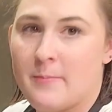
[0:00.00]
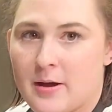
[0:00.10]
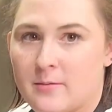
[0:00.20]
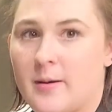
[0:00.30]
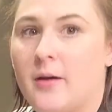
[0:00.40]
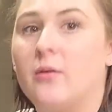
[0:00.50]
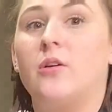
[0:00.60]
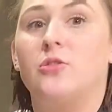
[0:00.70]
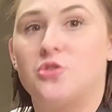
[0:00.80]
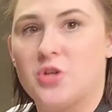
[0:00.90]
the buttermilk,
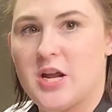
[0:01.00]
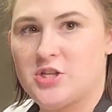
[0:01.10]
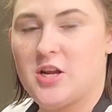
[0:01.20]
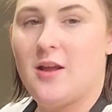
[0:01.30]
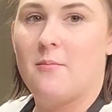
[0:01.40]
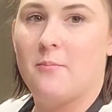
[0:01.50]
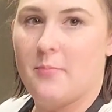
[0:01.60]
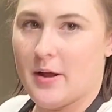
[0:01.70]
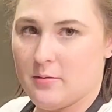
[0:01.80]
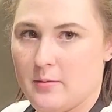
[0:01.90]
dredge it,
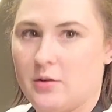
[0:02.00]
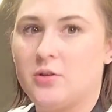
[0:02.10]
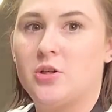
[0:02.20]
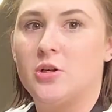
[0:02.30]
buttermilk,